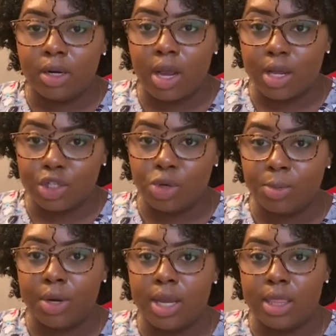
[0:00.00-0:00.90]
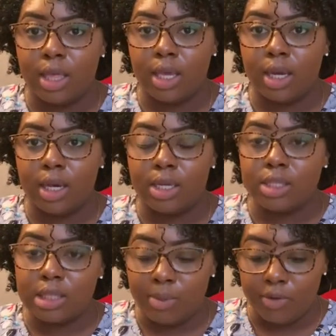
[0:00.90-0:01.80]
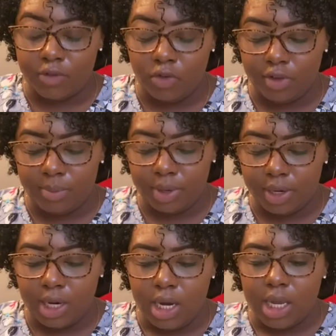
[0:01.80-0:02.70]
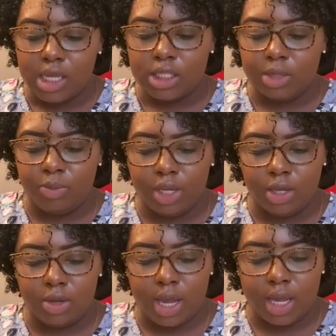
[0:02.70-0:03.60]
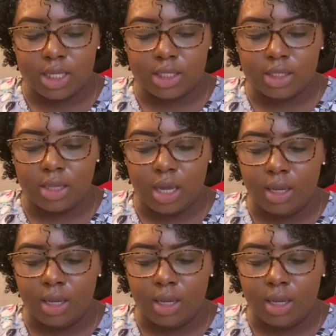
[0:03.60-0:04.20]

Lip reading: October, and then some of November to bring you guys.